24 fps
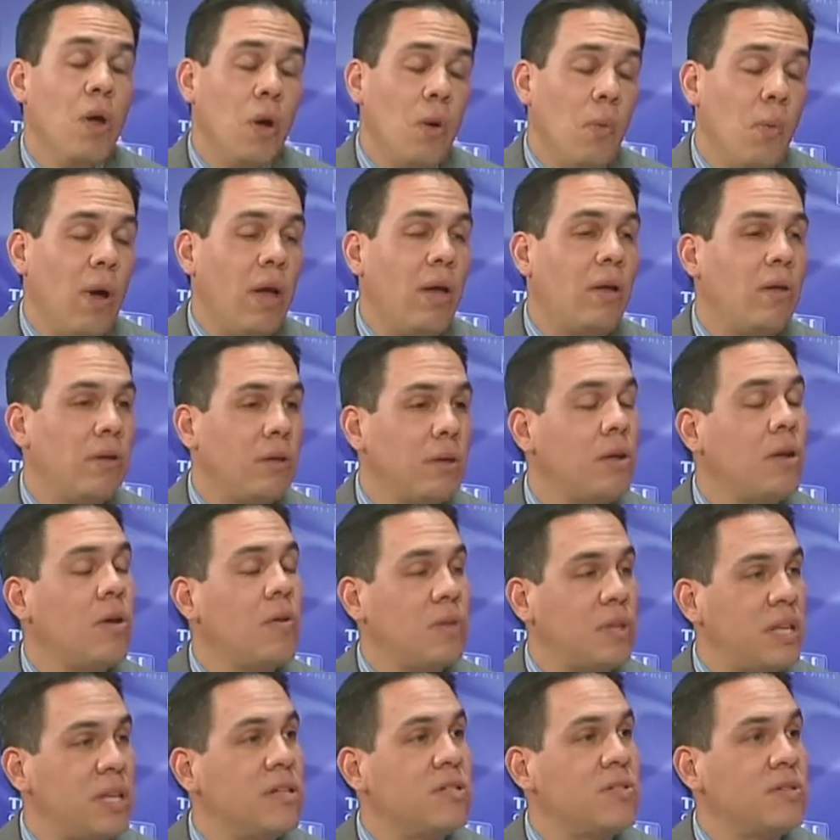Well,
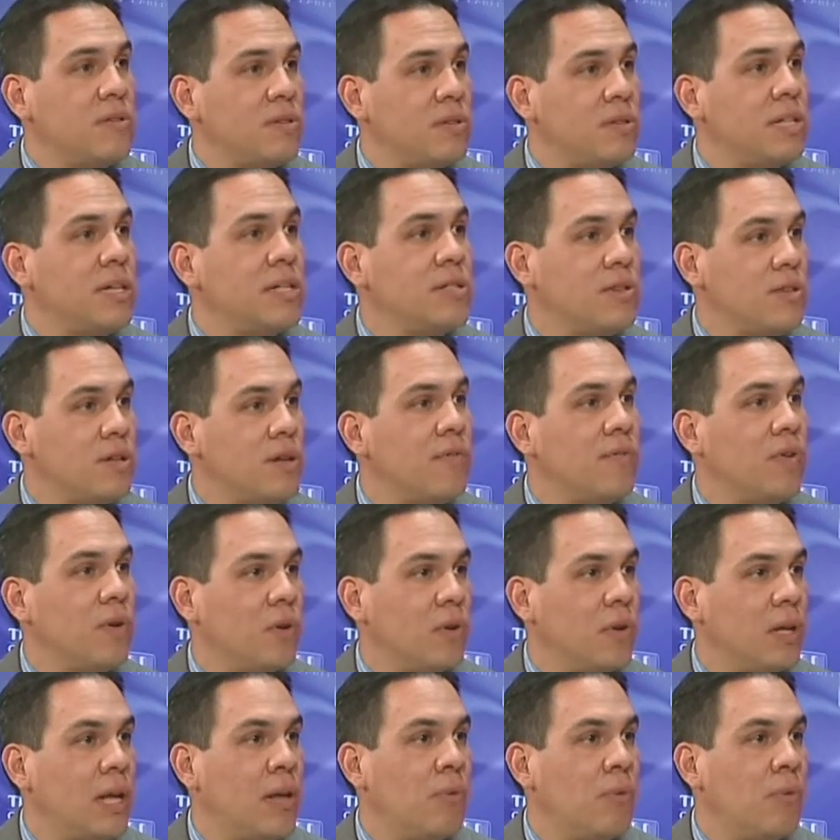things are difficult,